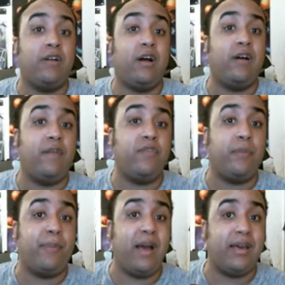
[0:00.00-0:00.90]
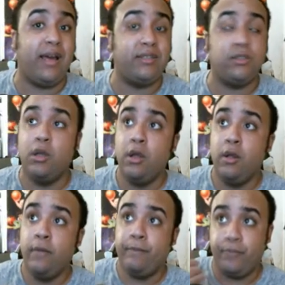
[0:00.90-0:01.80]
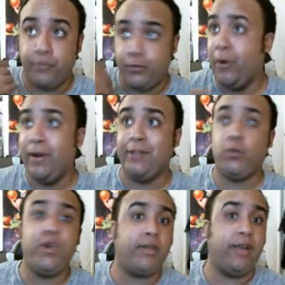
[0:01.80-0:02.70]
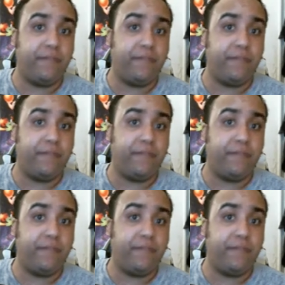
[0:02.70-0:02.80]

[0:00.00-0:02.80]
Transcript: of the podcast during this weekend.